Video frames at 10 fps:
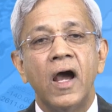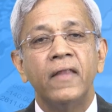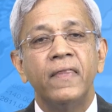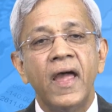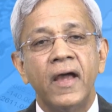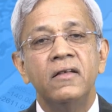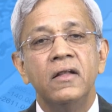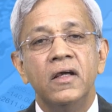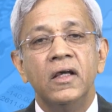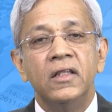and that
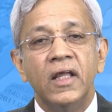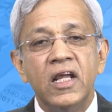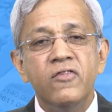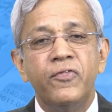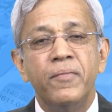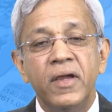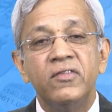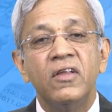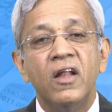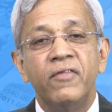the
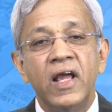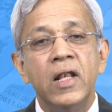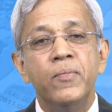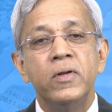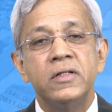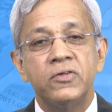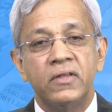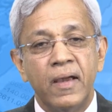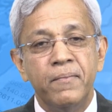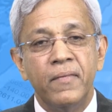information available to
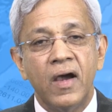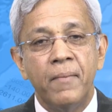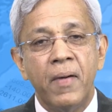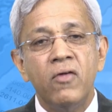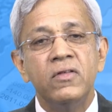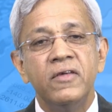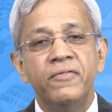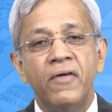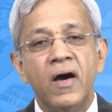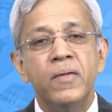them about the
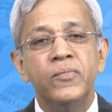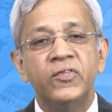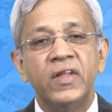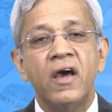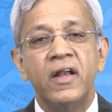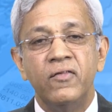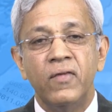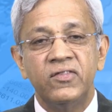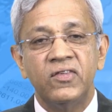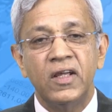firms they are
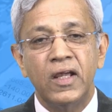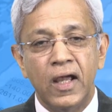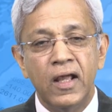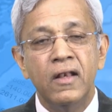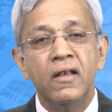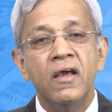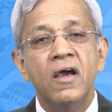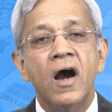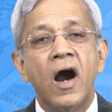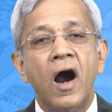investing in
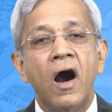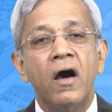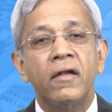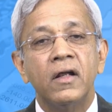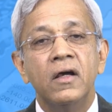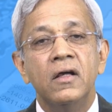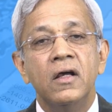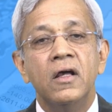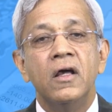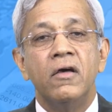are
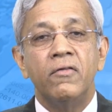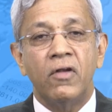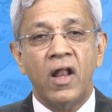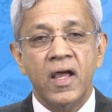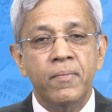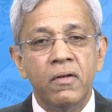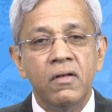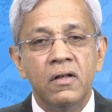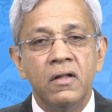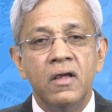
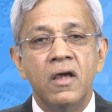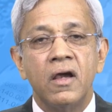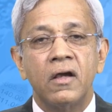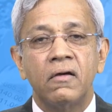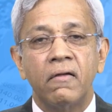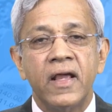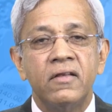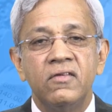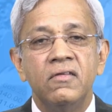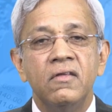reliable,
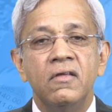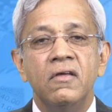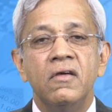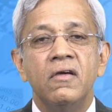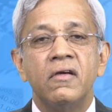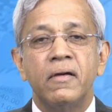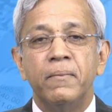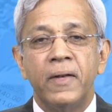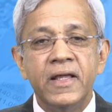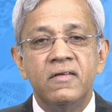correct,
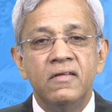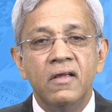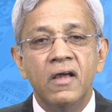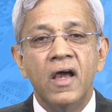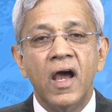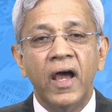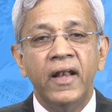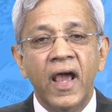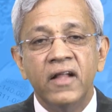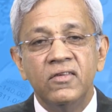complete,
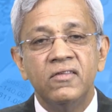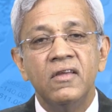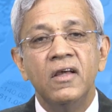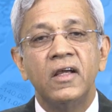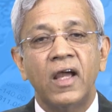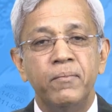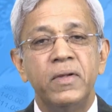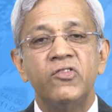and hence can be